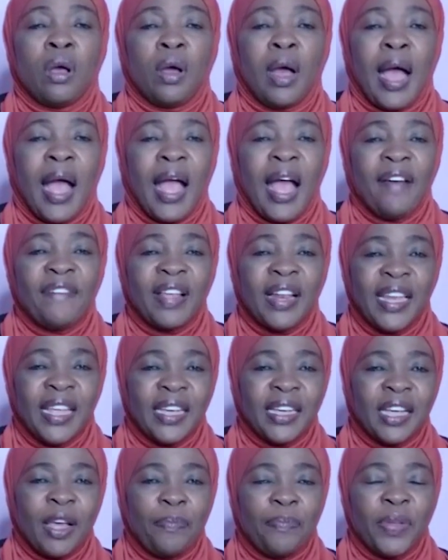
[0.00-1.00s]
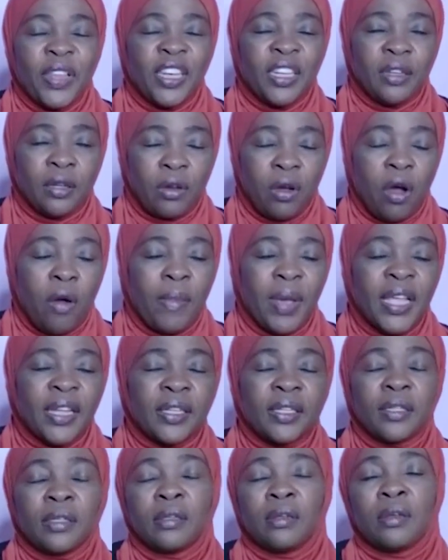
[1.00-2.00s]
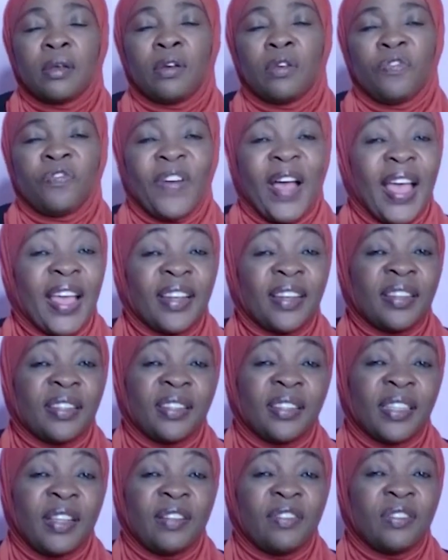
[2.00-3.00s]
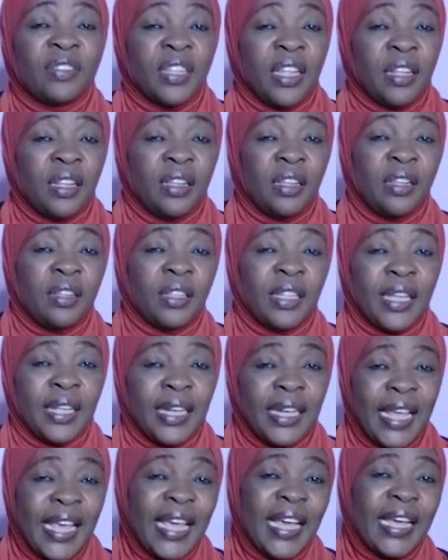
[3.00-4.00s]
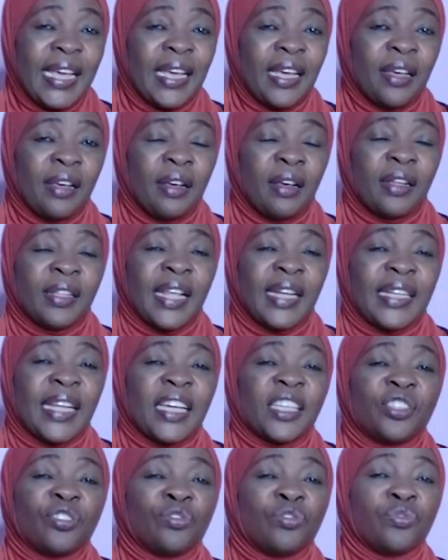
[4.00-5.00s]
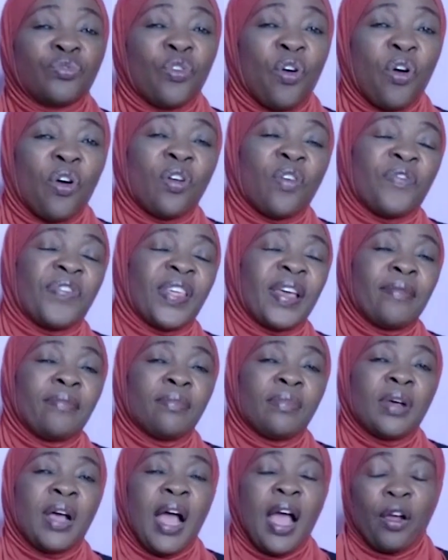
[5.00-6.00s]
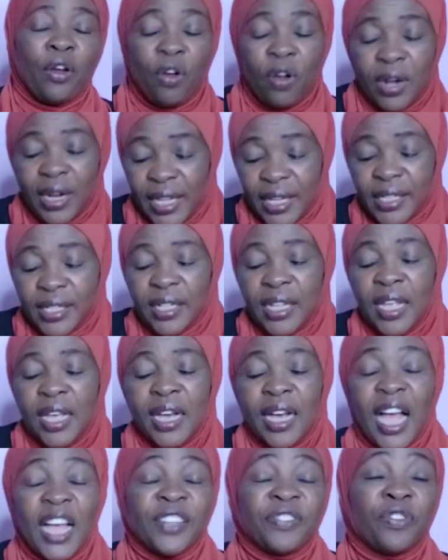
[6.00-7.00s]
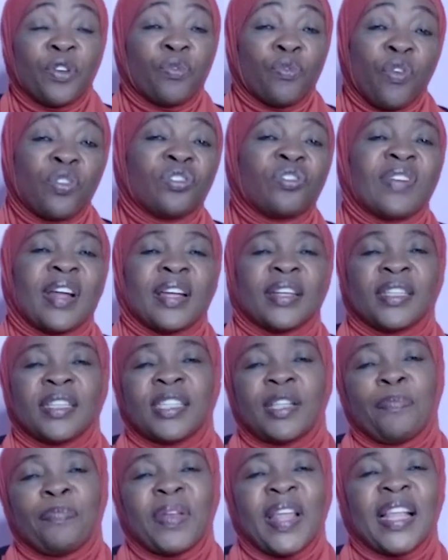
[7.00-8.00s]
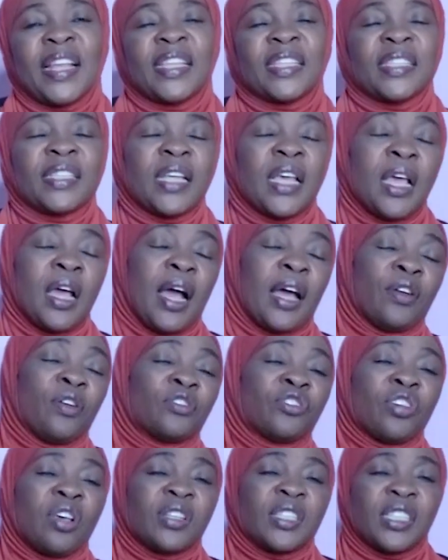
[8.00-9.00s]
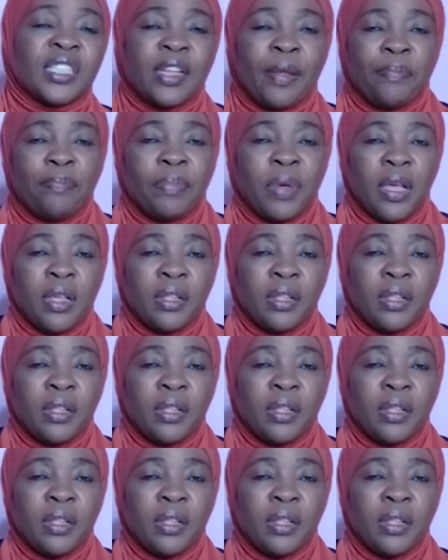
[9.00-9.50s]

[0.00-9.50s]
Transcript: I have a link, a pinned comment. You find the link that takes you to all of them. I call it Cashflow Quadrant, the playlist, and also it's in the